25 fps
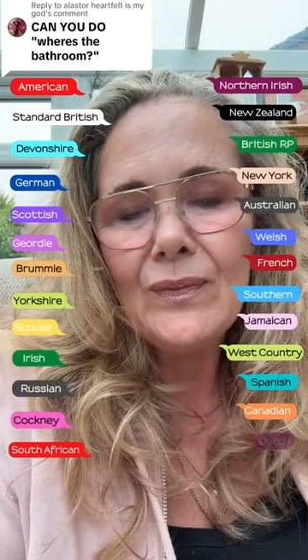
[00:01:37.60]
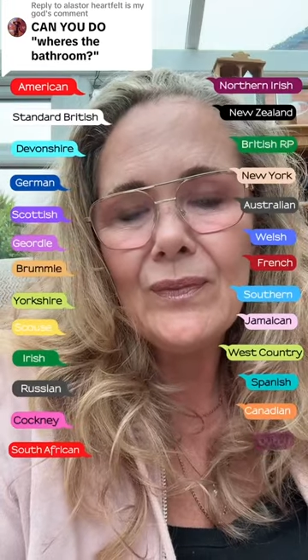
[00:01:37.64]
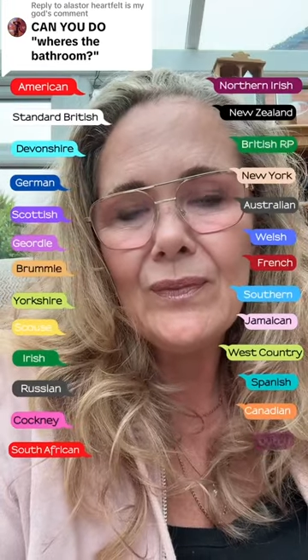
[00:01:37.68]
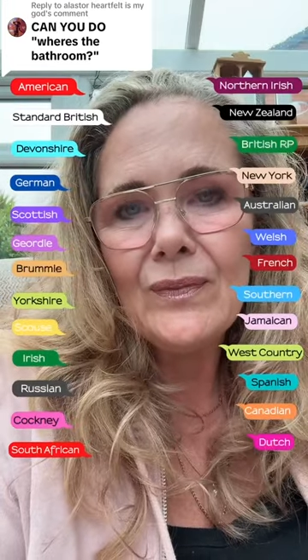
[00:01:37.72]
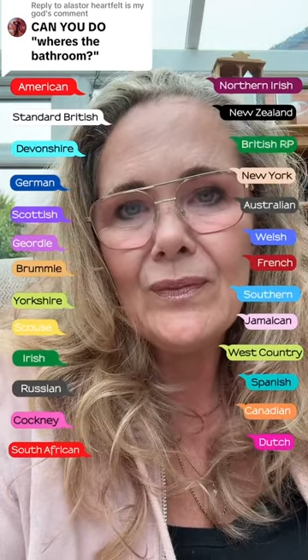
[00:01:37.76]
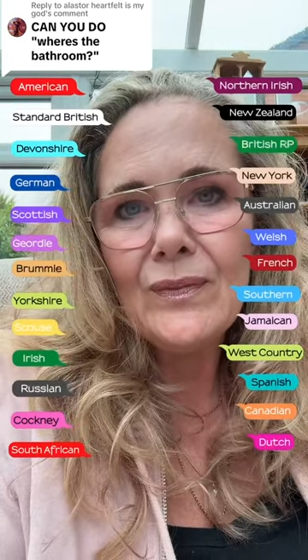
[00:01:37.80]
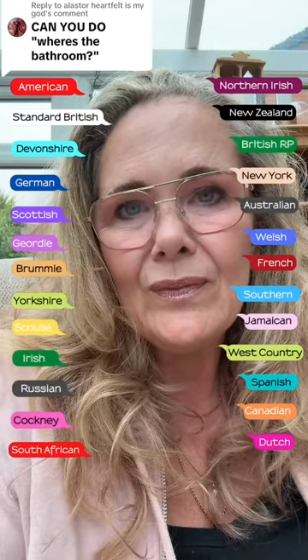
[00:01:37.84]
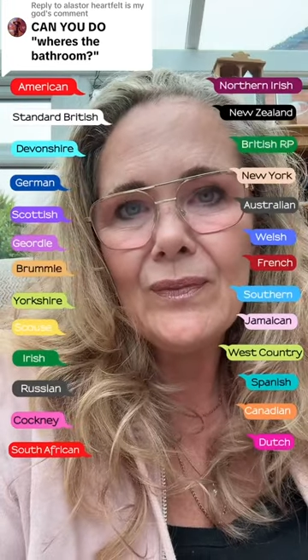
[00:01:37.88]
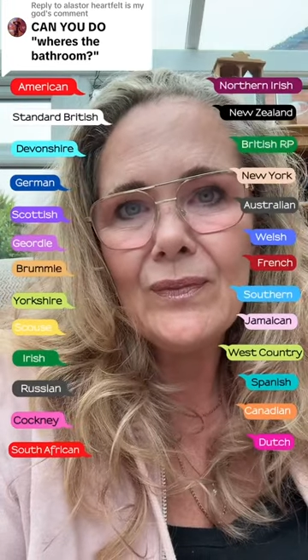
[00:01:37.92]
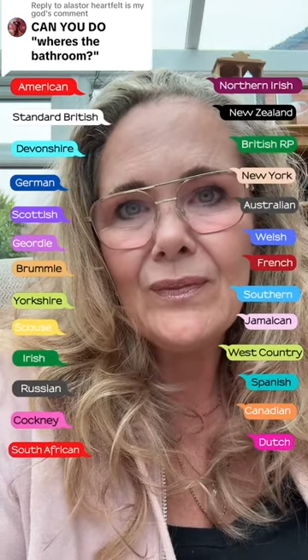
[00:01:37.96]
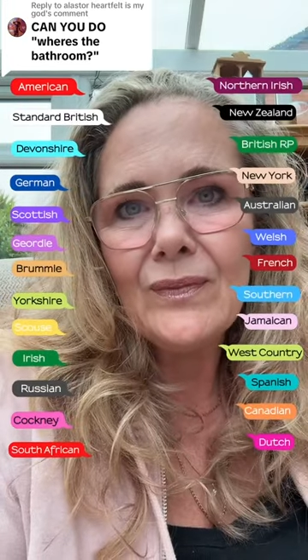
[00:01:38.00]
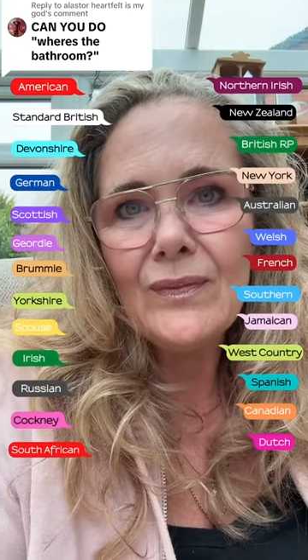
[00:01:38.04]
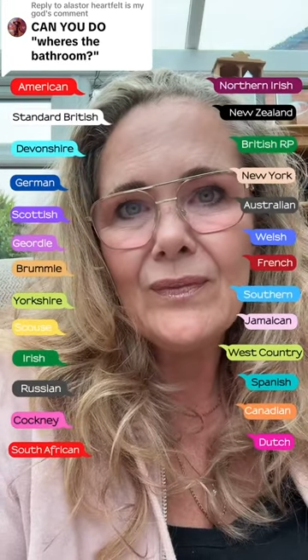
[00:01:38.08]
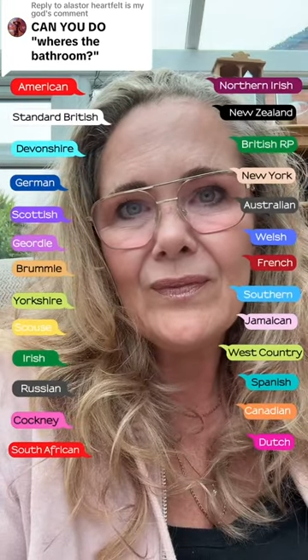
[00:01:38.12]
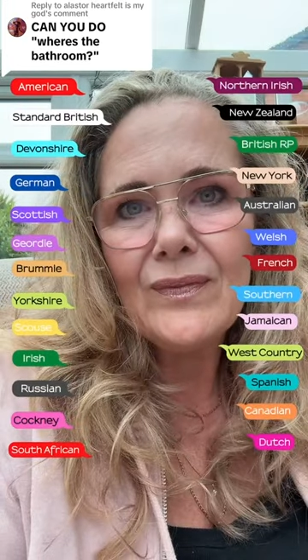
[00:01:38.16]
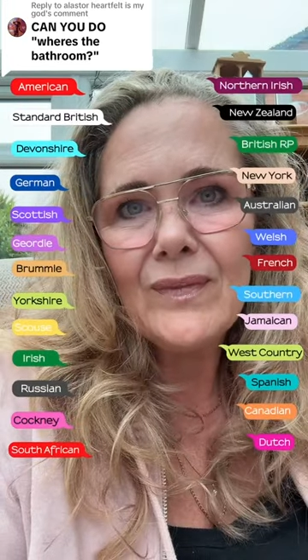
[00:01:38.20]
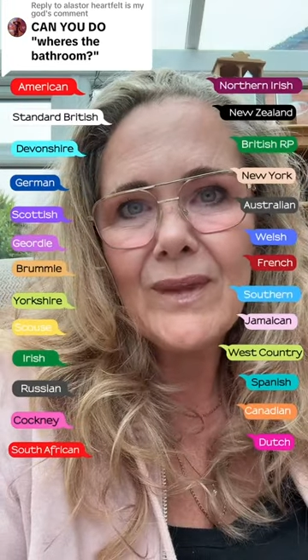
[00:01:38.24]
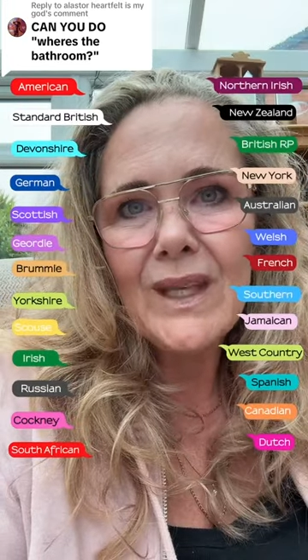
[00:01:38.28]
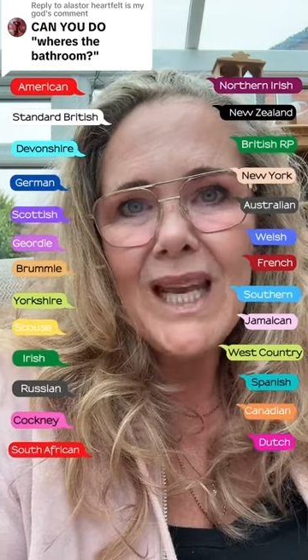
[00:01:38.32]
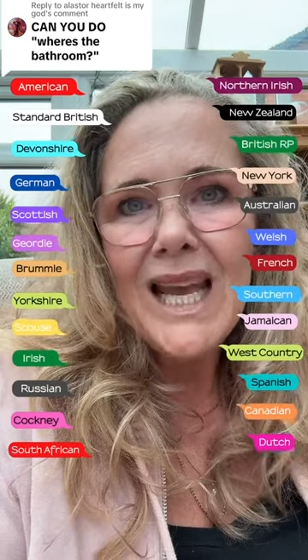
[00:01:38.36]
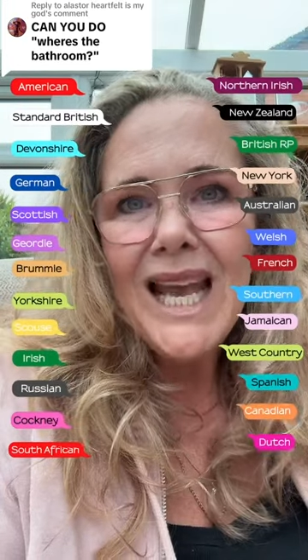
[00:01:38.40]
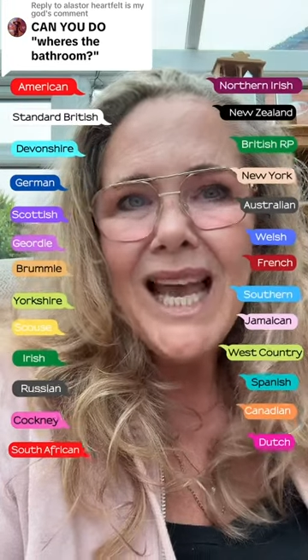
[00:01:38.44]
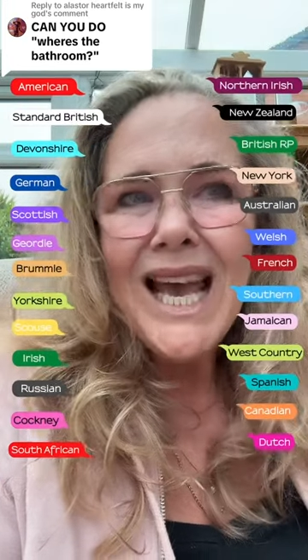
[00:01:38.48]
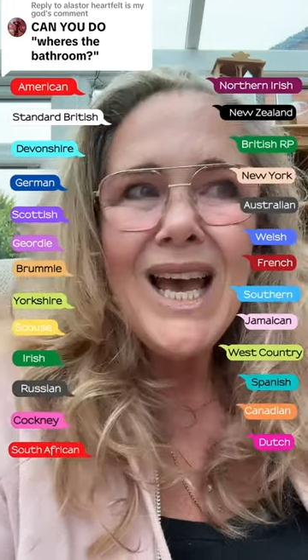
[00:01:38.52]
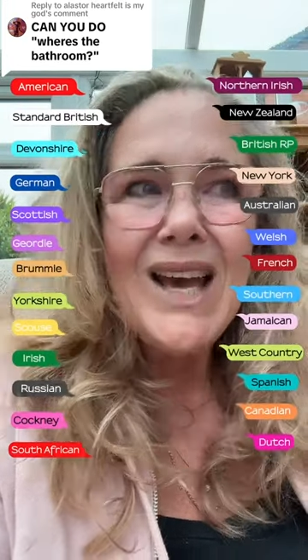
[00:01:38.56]

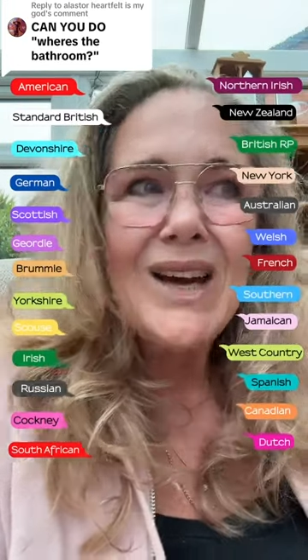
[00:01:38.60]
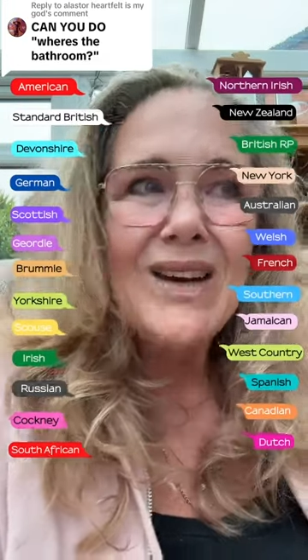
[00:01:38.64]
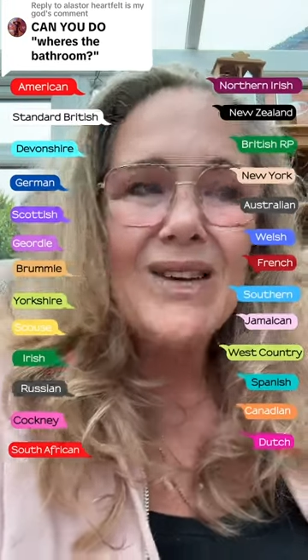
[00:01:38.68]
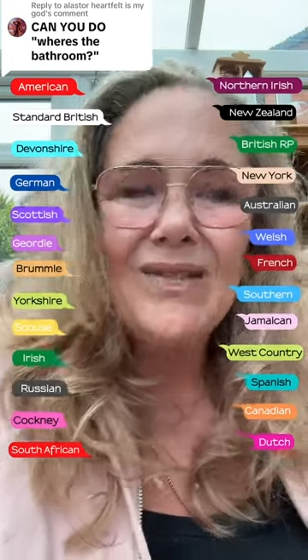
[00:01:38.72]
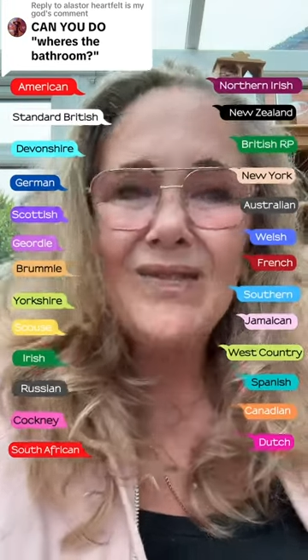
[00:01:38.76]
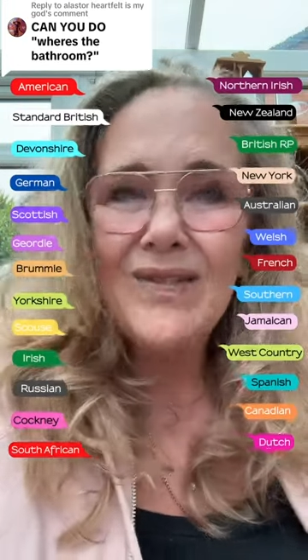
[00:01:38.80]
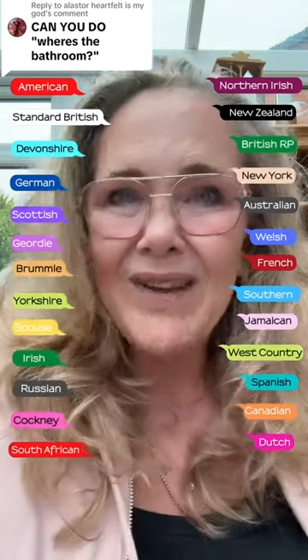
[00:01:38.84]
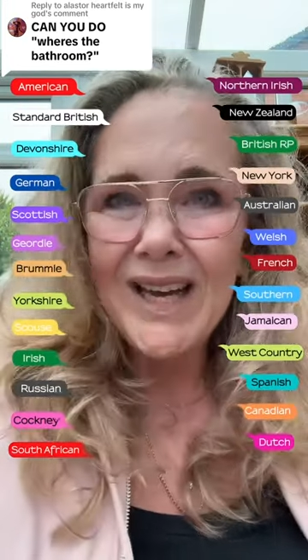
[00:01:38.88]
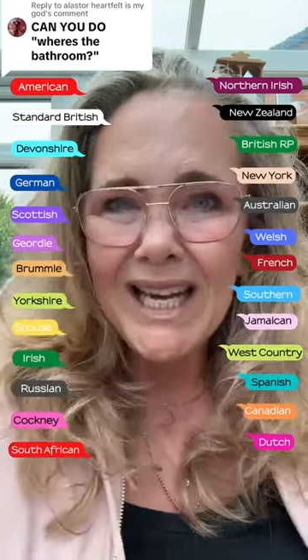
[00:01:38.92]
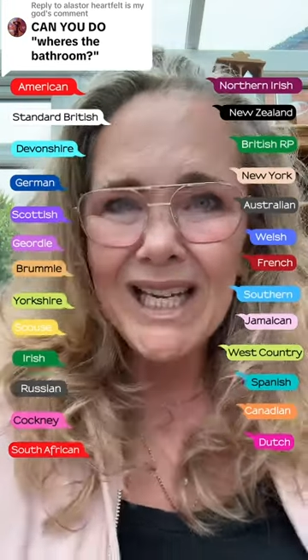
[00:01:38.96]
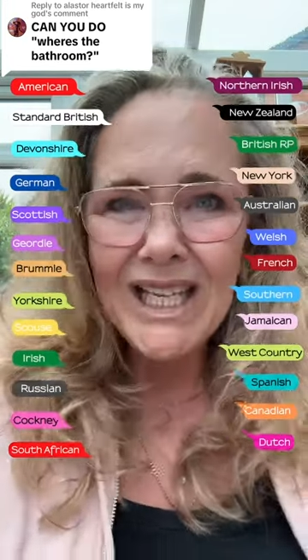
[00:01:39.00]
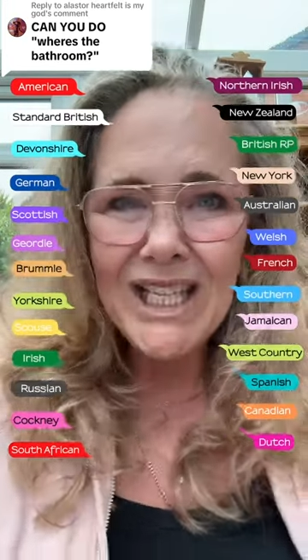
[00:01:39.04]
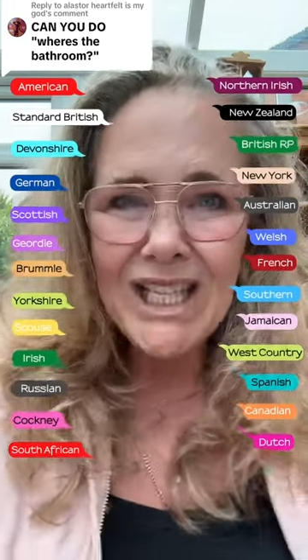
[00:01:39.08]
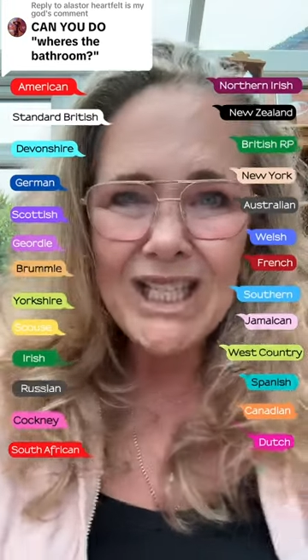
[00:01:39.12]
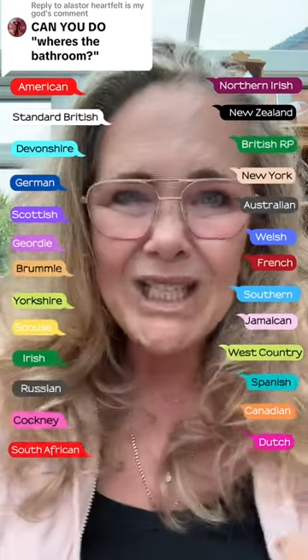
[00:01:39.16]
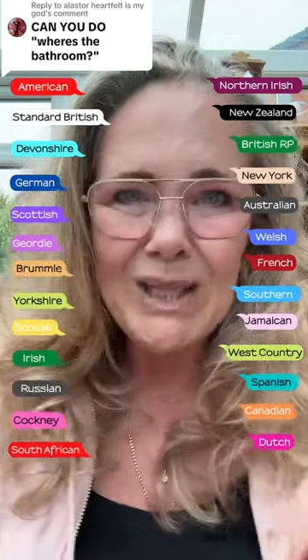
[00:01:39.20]
Dutch. Where's